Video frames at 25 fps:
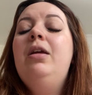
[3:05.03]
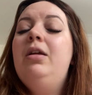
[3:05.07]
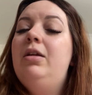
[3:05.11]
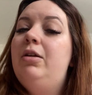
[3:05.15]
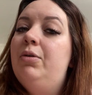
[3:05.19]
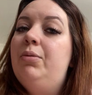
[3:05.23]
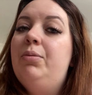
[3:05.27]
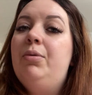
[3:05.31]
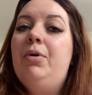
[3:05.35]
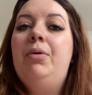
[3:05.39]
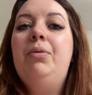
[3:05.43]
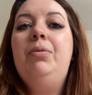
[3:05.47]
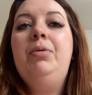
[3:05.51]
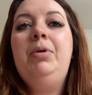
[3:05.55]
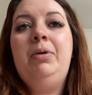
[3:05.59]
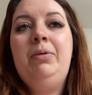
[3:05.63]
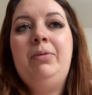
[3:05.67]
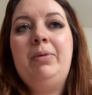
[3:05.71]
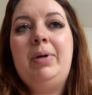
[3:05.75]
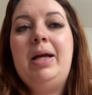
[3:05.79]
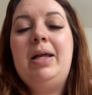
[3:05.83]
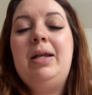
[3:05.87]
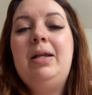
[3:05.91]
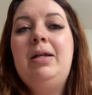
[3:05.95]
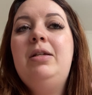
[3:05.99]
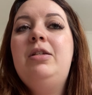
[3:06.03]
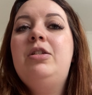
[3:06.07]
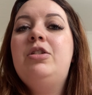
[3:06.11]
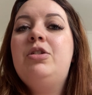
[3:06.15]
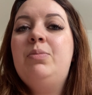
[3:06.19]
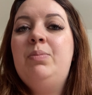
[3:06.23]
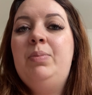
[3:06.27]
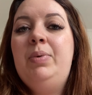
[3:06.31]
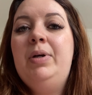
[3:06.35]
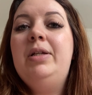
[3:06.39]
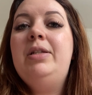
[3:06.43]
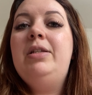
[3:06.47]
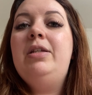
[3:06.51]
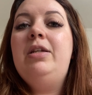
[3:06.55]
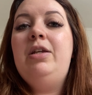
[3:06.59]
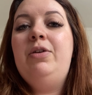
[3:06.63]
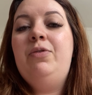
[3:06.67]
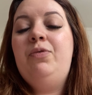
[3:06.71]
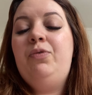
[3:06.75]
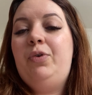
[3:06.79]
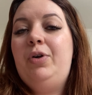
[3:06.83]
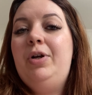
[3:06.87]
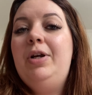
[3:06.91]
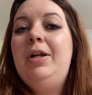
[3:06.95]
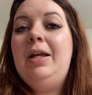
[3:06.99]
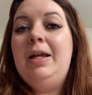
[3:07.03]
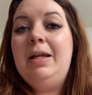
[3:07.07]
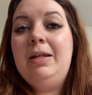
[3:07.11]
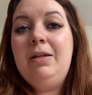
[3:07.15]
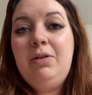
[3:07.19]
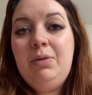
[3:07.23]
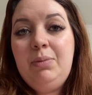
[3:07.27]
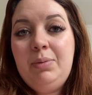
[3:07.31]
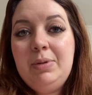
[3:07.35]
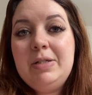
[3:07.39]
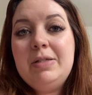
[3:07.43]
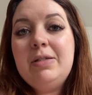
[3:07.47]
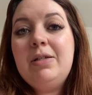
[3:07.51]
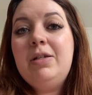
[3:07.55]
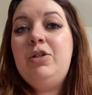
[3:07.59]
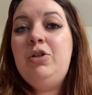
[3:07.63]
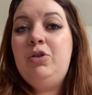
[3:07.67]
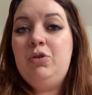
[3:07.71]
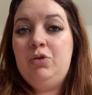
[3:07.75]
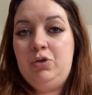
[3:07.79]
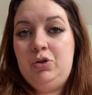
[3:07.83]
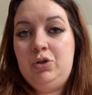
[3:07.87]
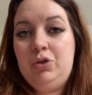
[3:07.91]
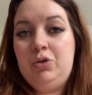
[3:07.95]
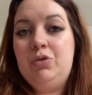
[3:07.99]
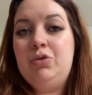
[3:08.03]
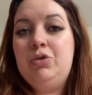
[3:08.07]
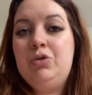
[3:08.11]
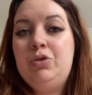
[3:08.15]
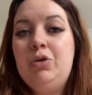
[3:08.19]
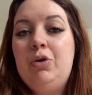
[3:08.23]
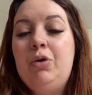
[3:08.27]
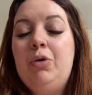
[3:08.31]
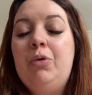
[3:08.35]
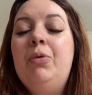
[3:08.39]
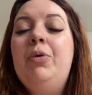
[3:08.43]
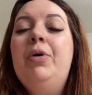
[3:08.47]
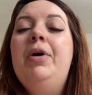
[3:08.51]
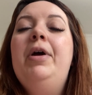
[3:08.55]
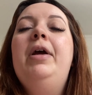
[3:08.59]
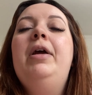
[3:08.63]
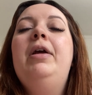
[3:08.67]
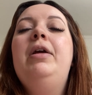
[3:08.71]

you won't regret it, but if for any reason you do so,